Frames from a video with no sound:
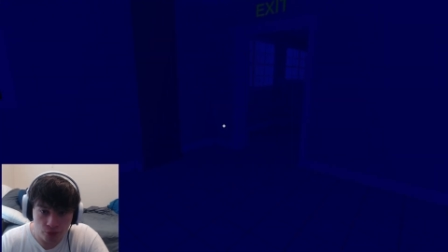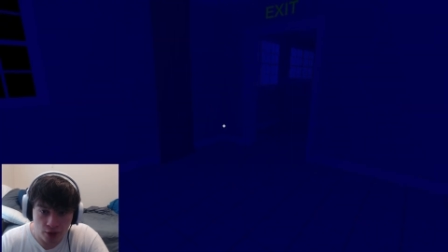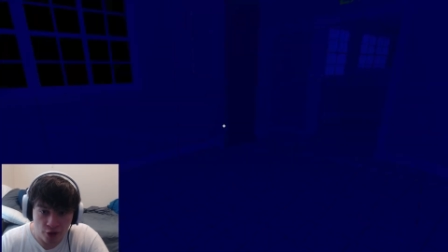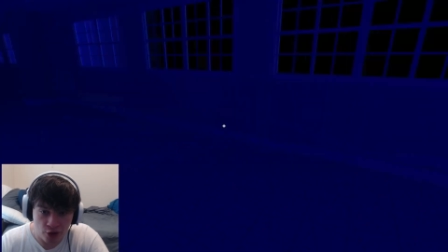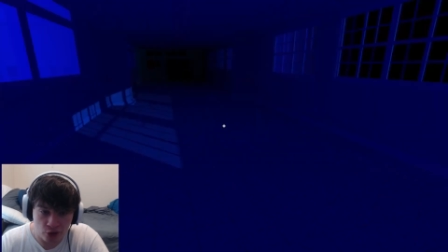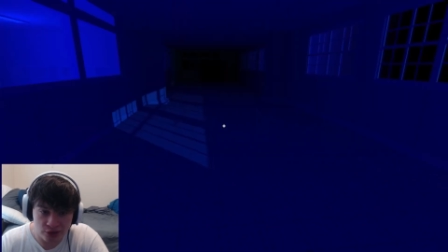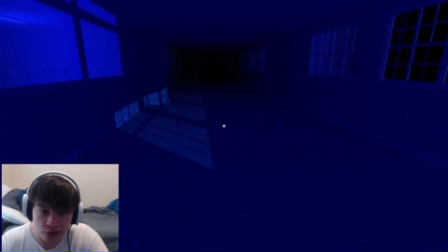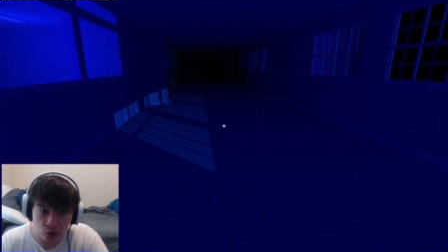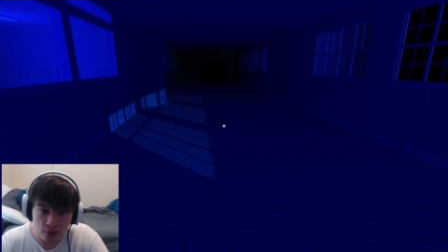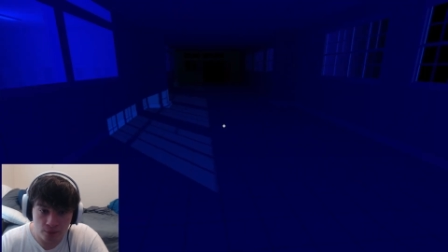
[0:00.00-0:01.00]
I thought I closed that
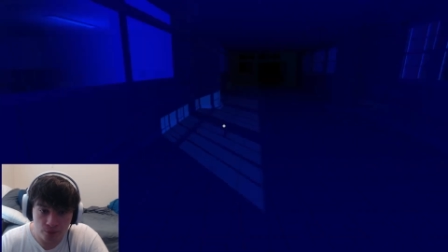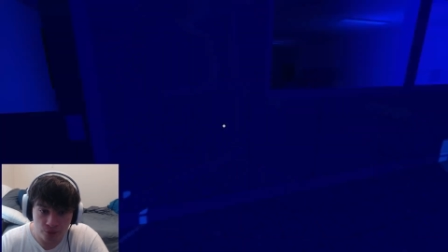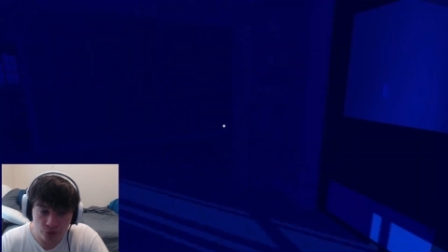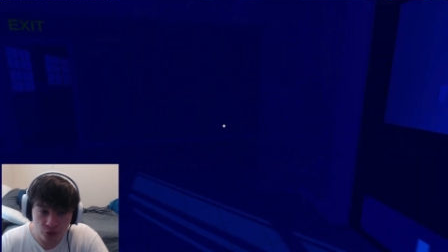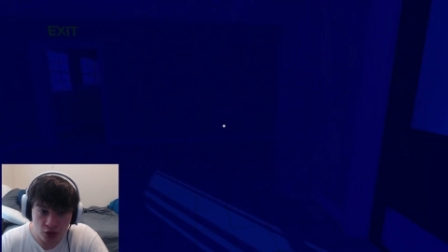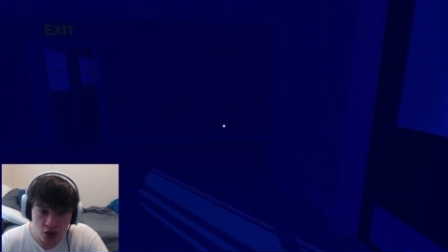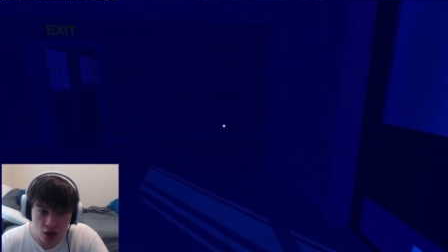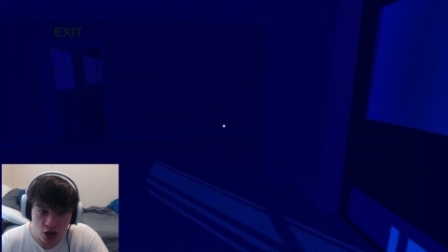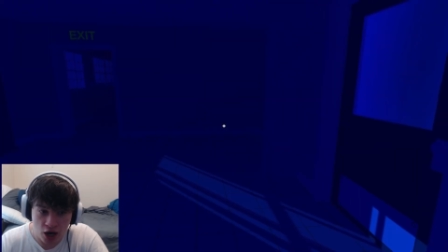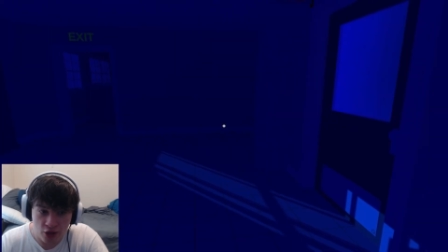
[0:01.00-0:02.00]
door.
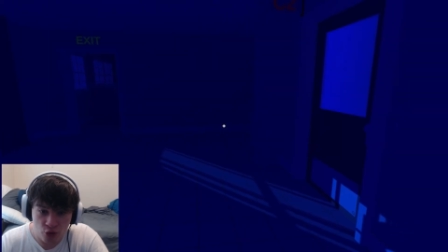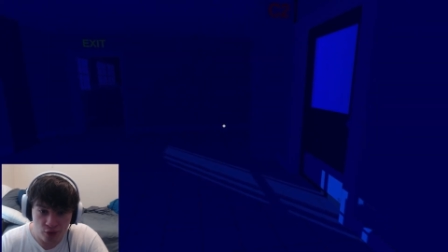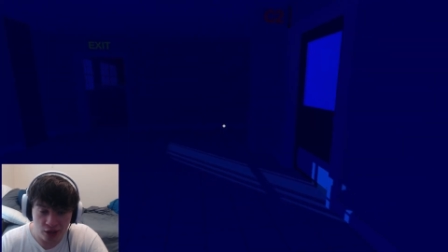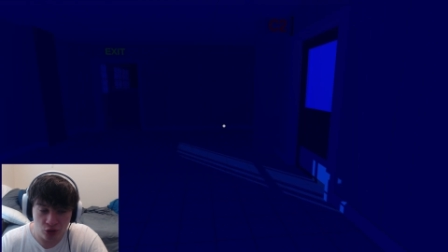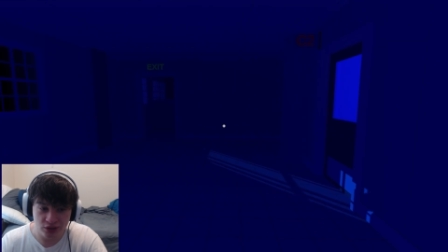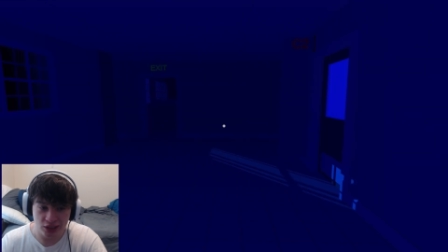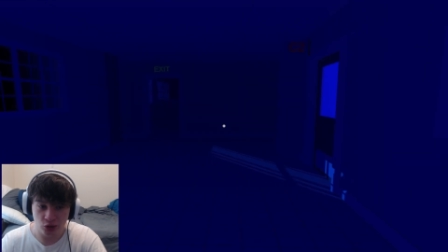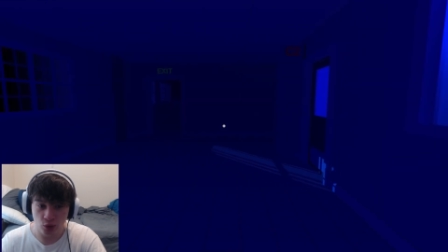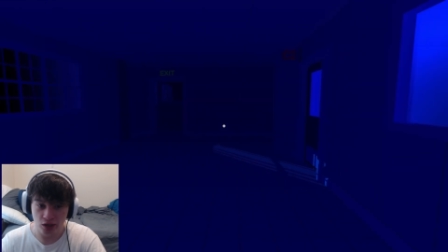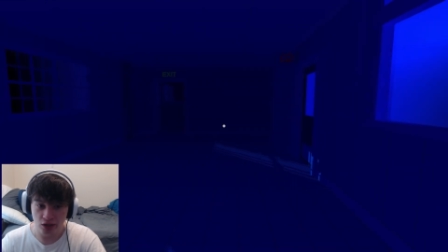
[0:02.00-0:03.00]
I thought I closed that
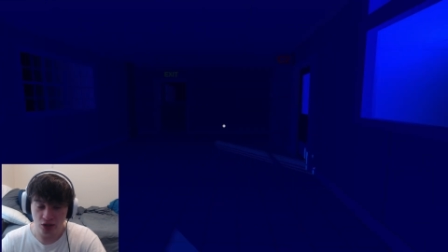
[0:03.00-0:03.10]
door.